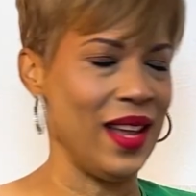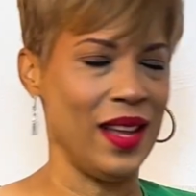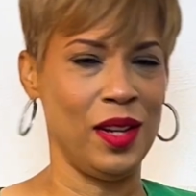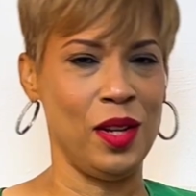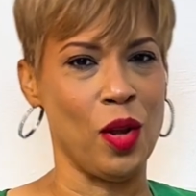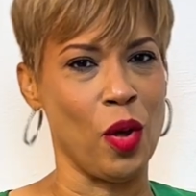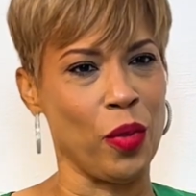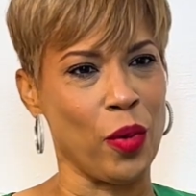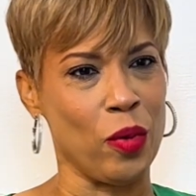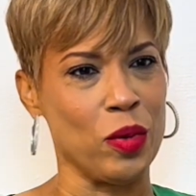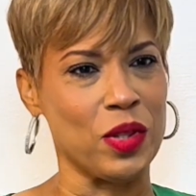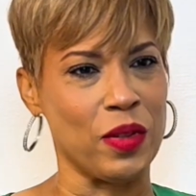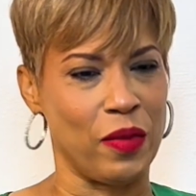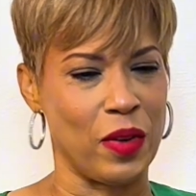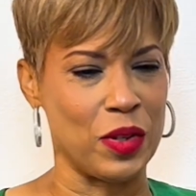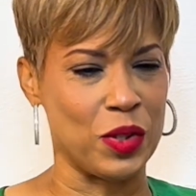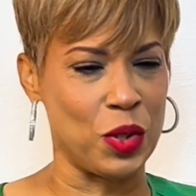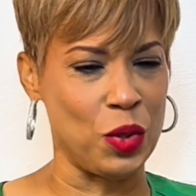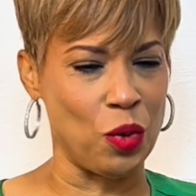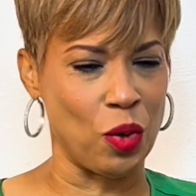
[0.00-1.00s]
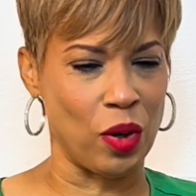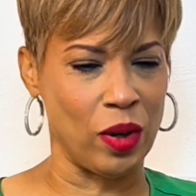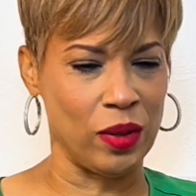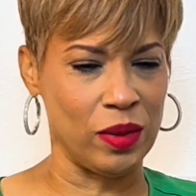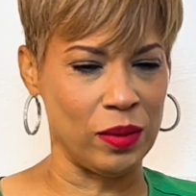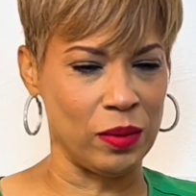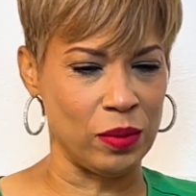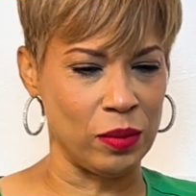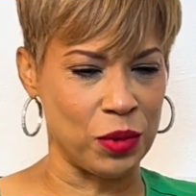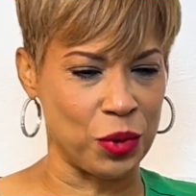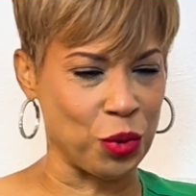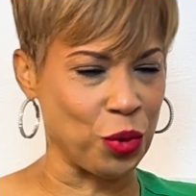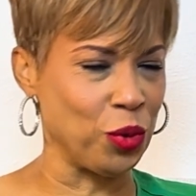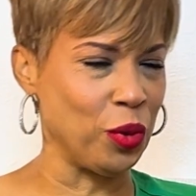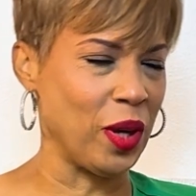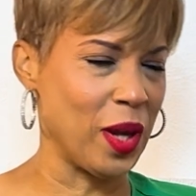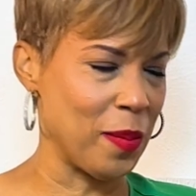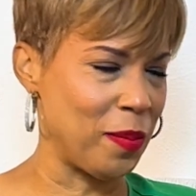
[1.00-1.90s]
know, those of us who are true hip